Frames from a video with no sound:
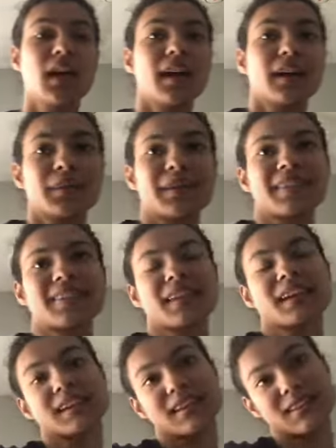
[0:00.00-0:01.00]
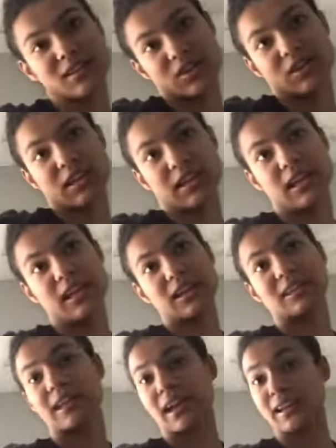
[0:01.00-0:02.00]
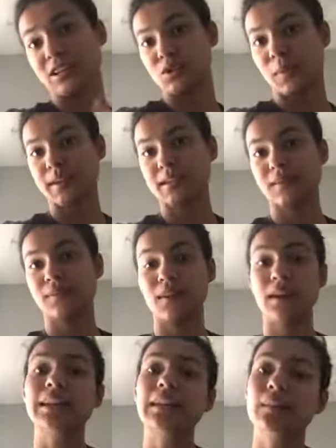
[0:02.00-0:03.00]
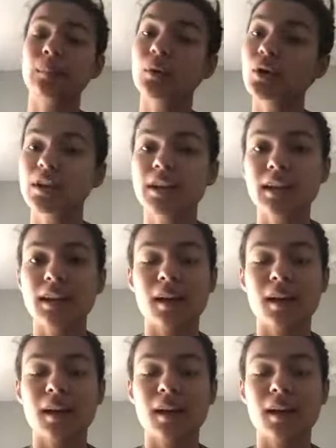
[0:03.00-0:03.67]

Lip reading: Anyways, it is currently 9:21 in the morning.